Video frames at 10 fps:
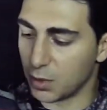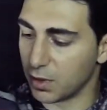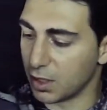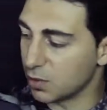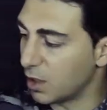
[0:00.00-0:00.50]
Maybe
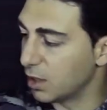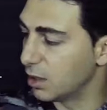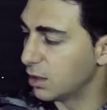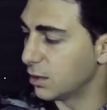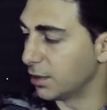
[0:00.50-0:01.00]
that's why.
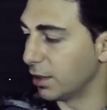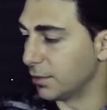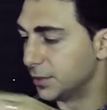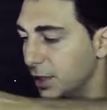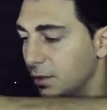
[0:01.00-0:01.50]
Yeah.
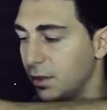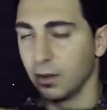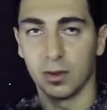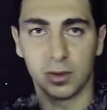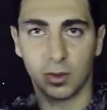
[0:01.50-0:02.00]
There
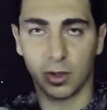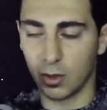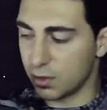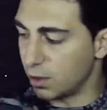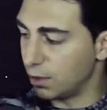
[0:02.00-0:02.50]
you go. So
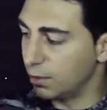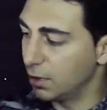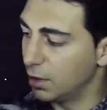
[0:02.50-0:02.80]
closing.